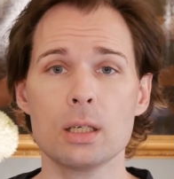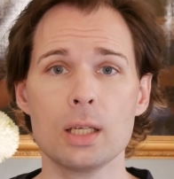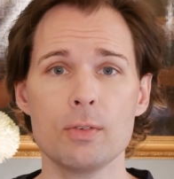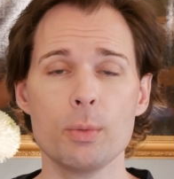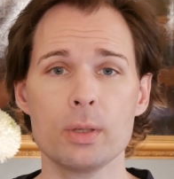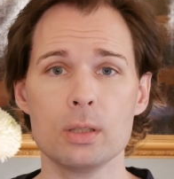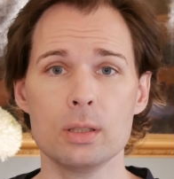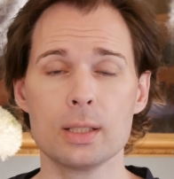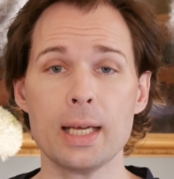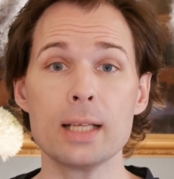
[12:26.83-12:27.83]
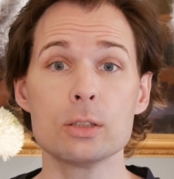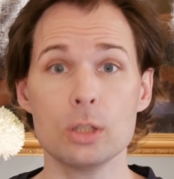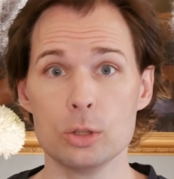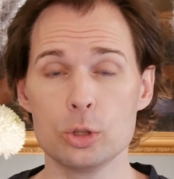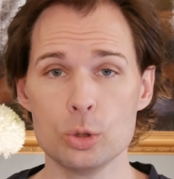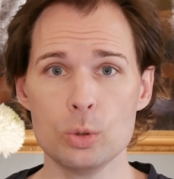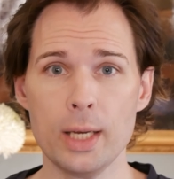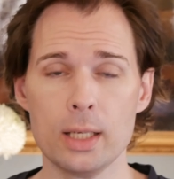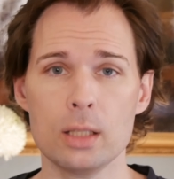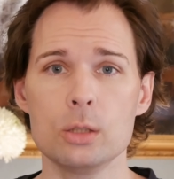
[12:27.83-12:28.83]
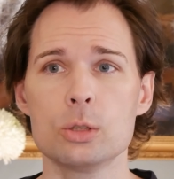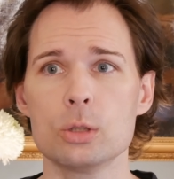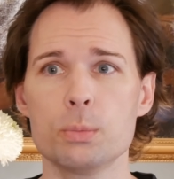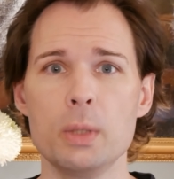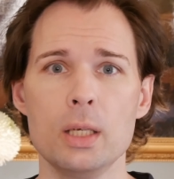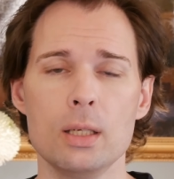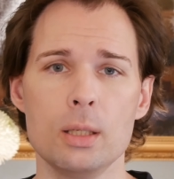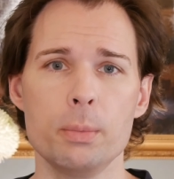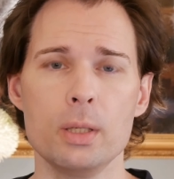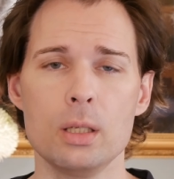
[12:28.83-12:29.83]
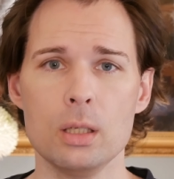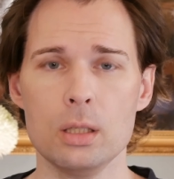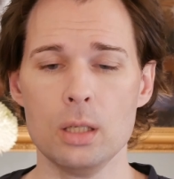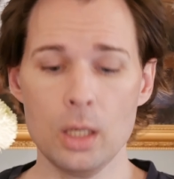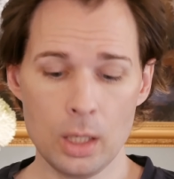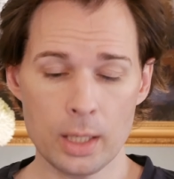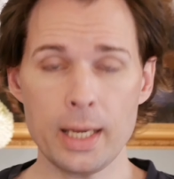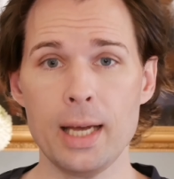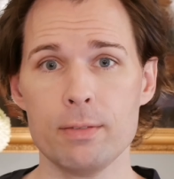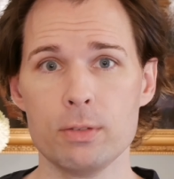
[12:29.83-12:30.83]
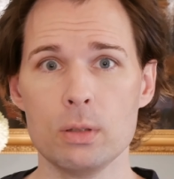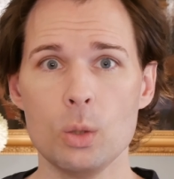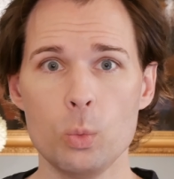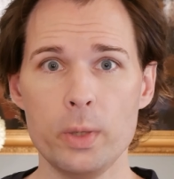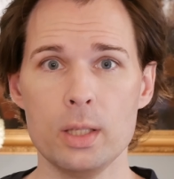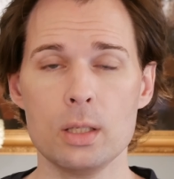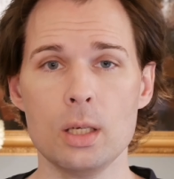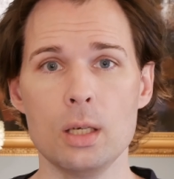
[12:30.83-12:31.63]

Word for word: not everyone can do that, and you should be a little bit careful with it.